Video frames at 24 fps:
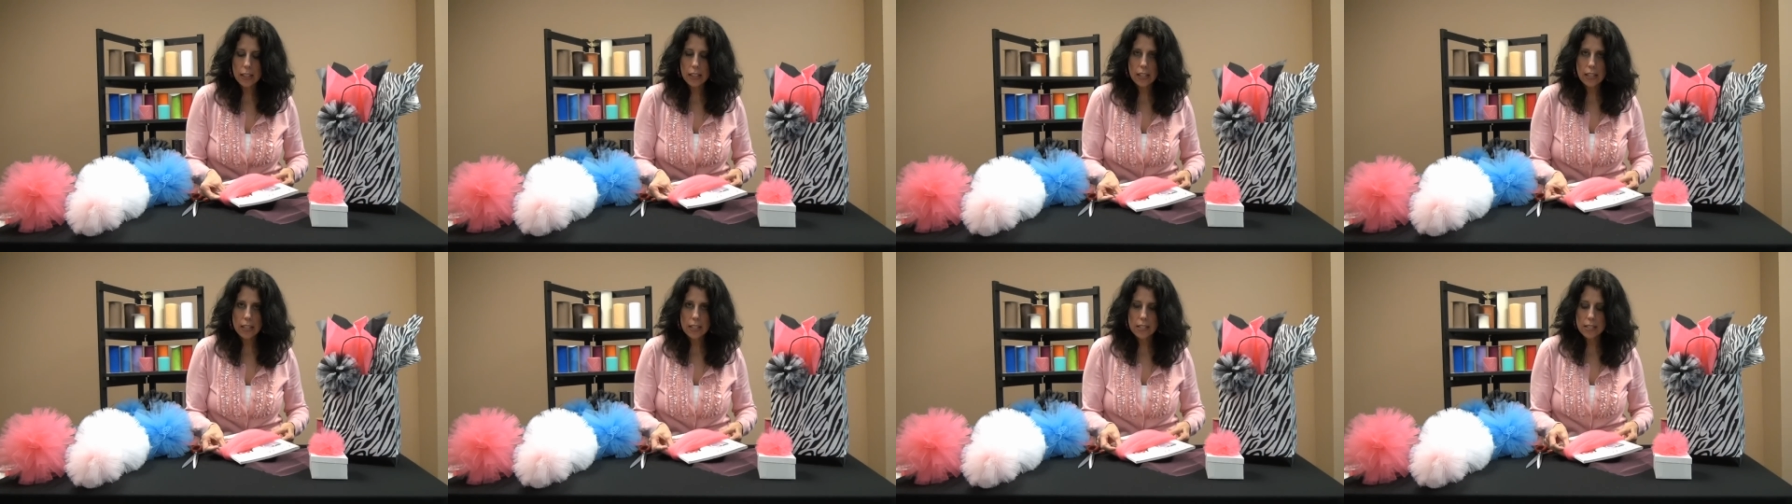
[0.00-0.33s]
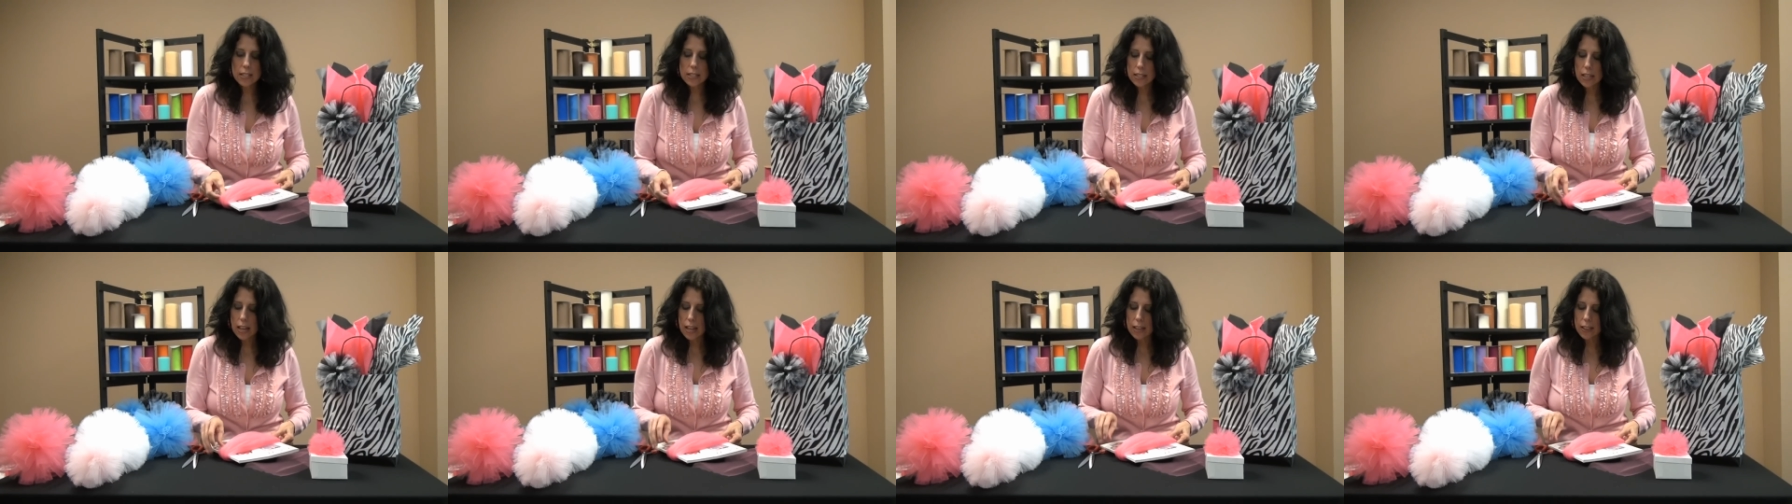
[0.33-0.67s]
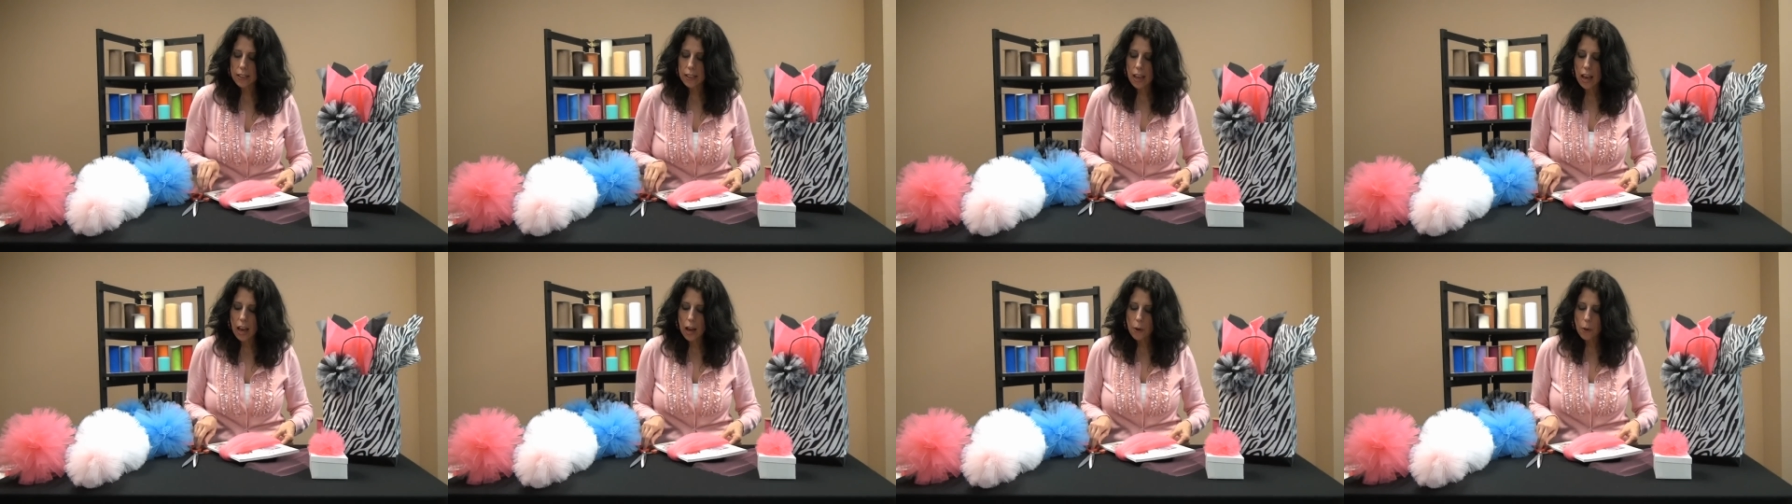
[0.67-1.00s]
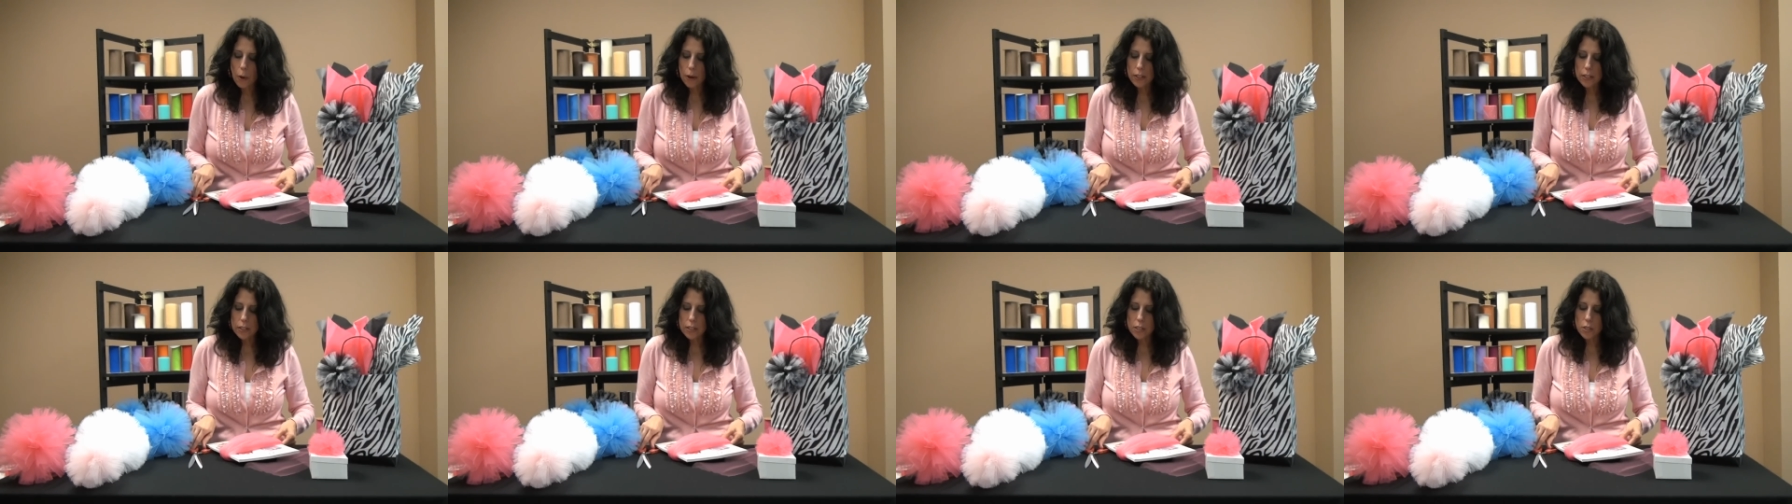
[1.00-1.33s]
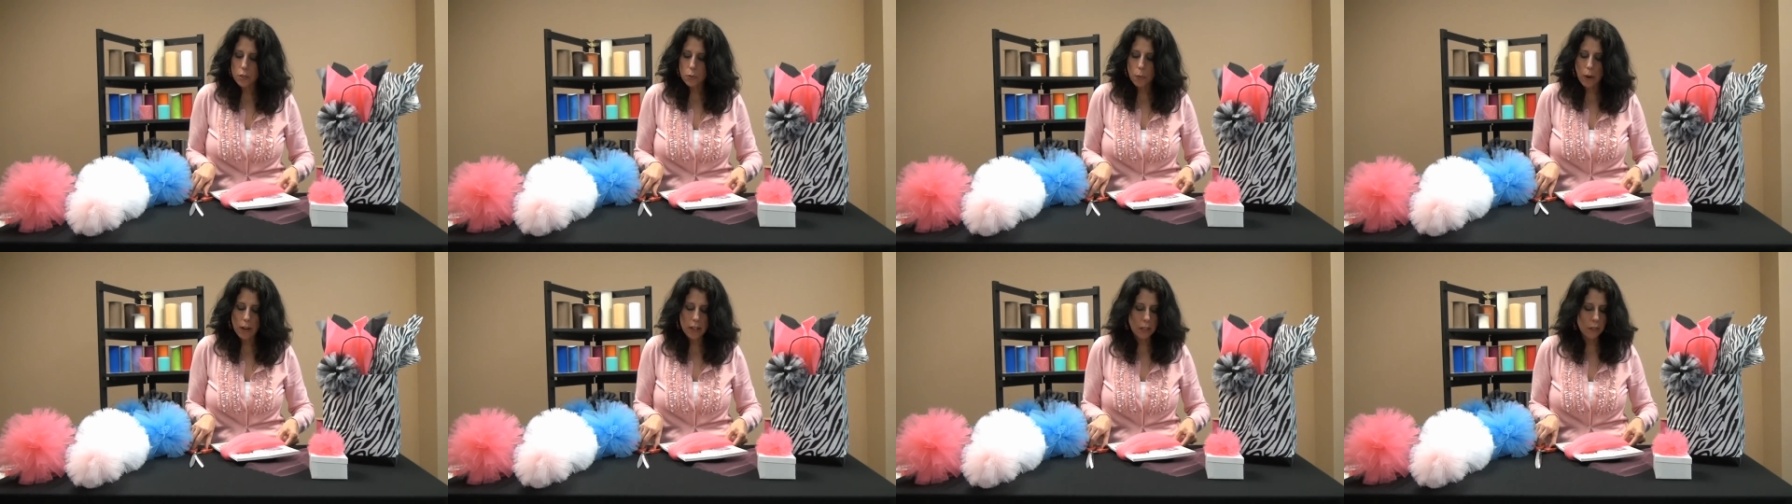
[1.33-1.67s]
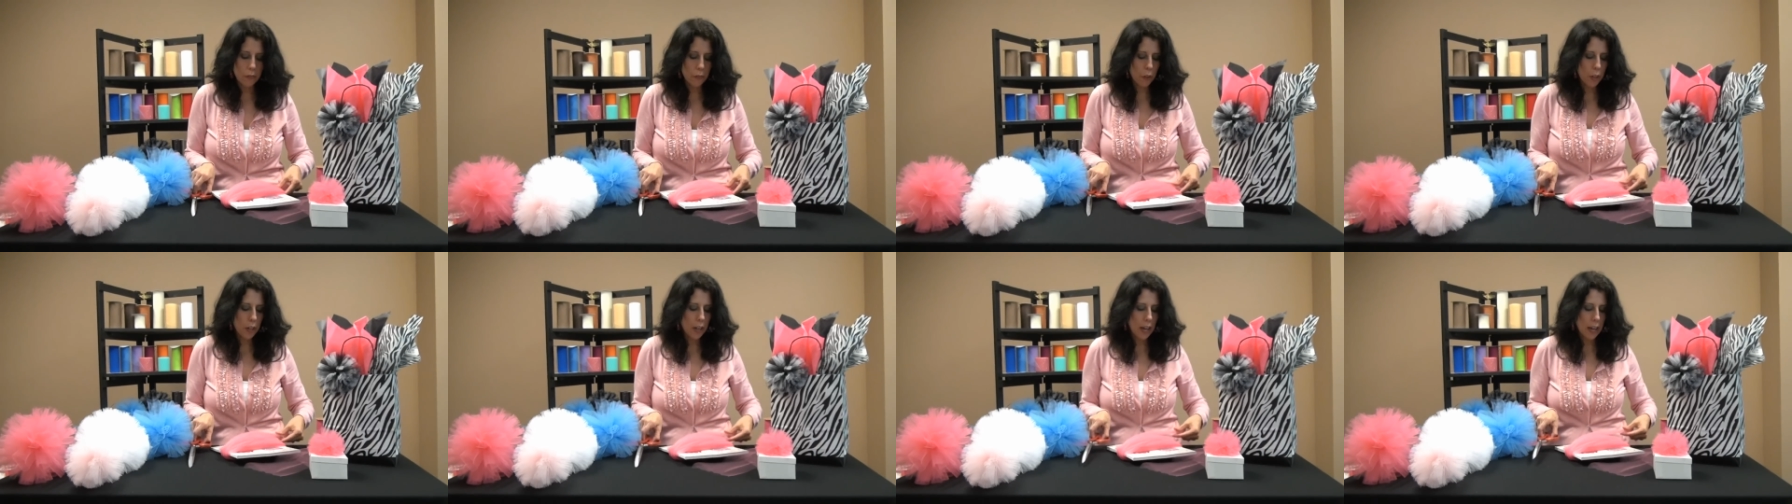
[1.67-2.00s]
this and now it's ready
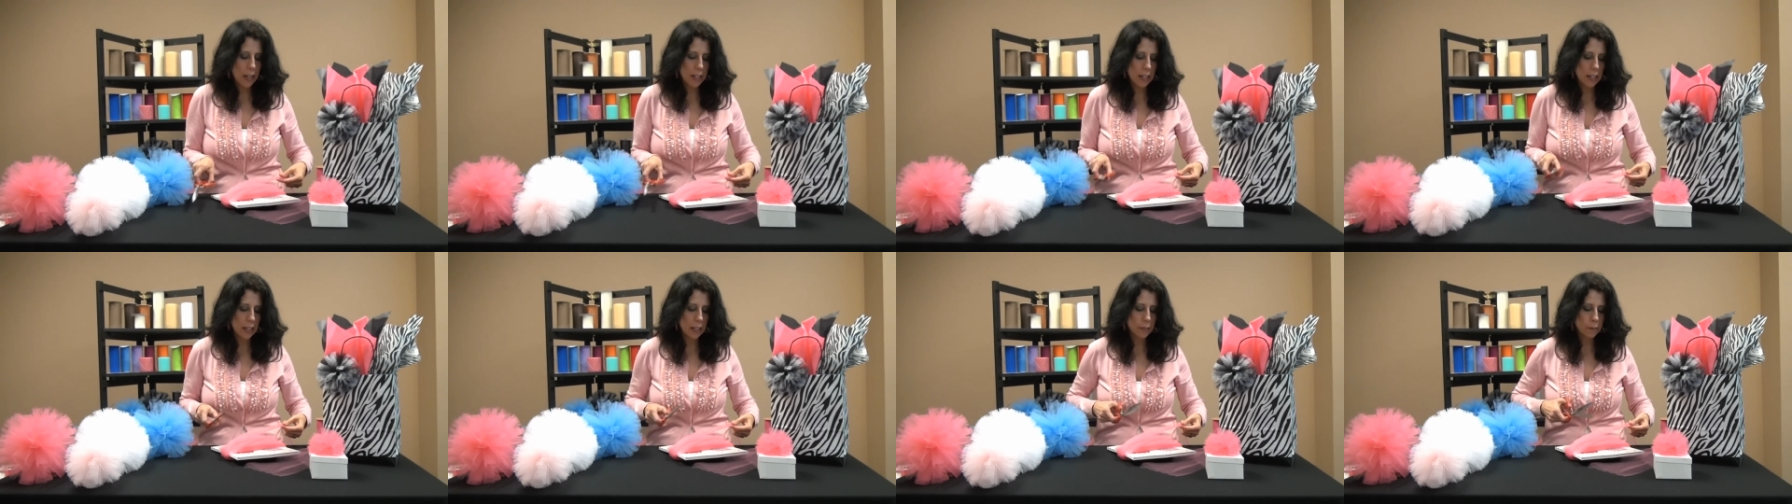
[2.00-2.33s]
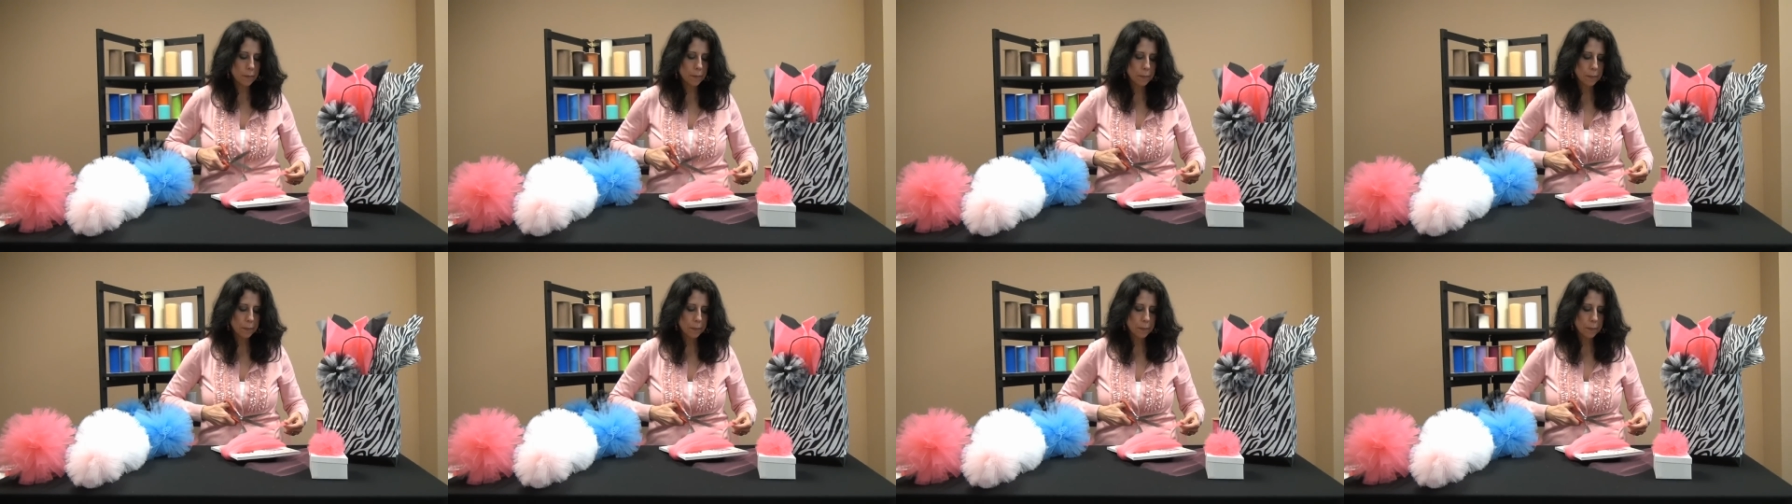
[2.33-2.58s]
for cutting.